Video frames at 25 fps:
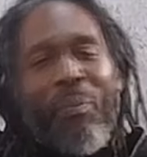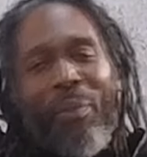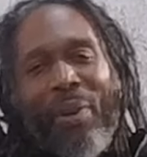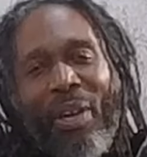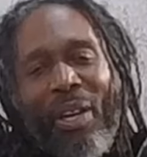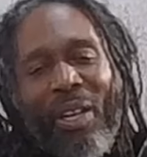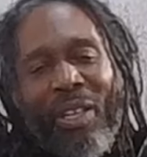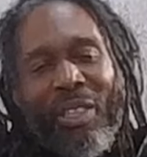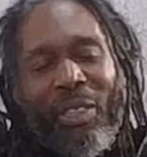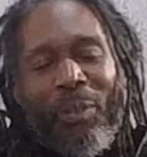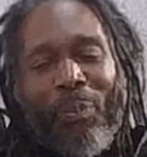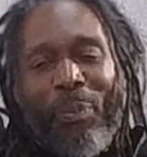my
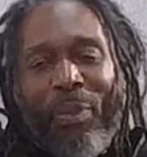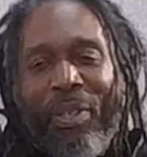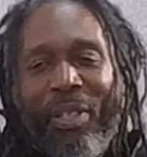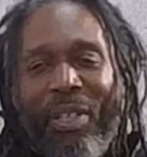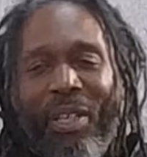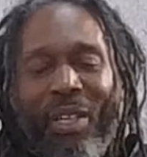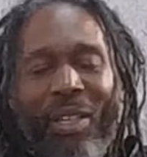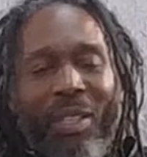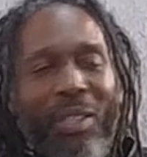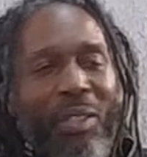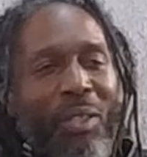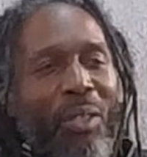ass beat
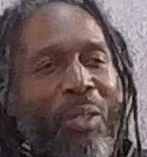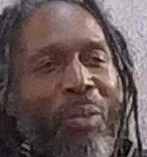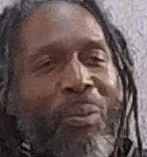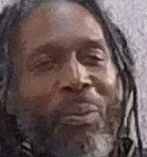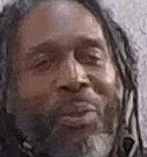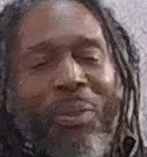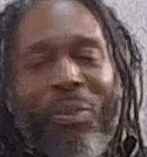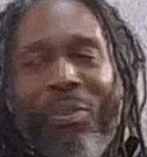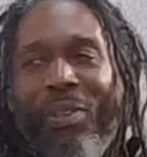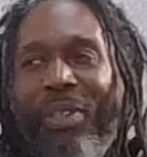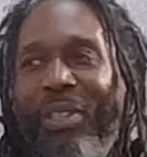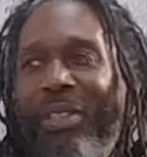at home. It
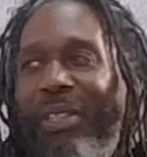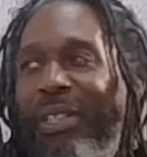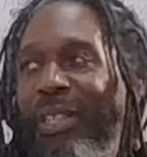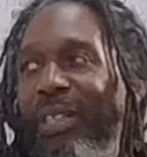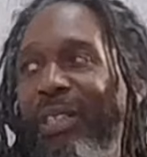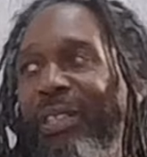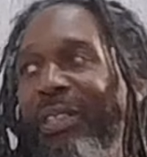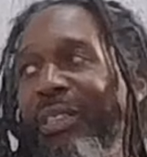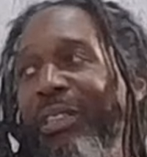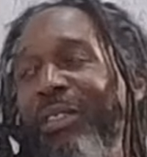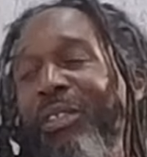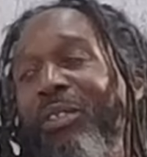wasn't
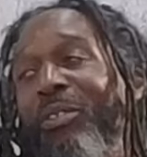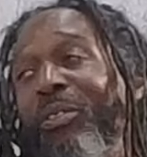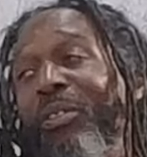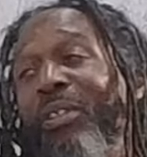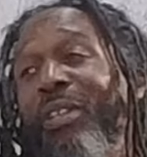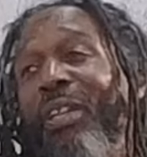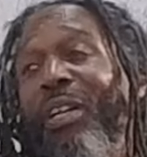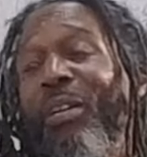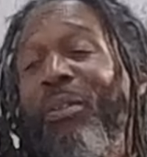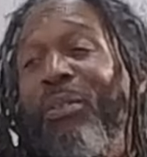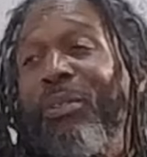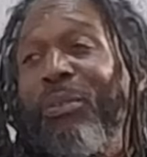nothing in the street
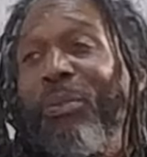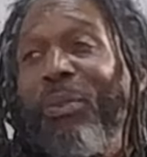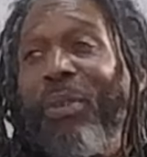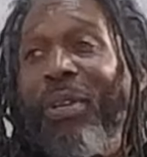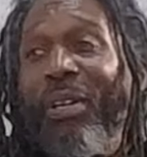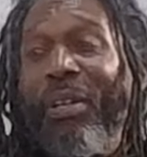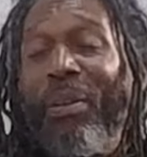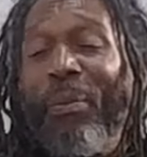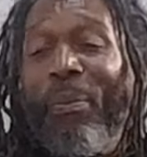I was worried